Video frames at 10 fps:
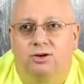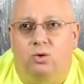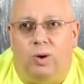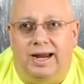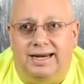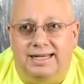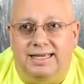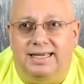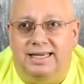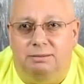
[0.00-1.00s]

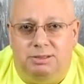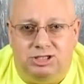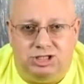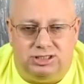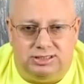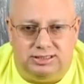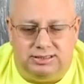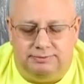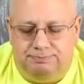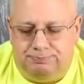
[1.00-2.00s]
grainy
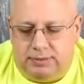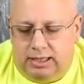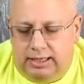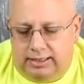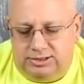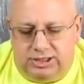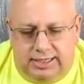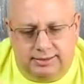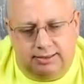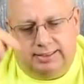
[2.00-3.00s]
images.
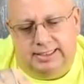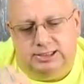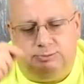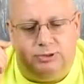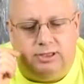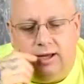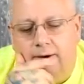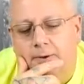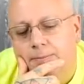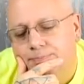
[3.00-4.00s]
Check the links
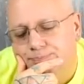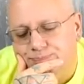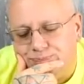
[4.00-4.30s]
below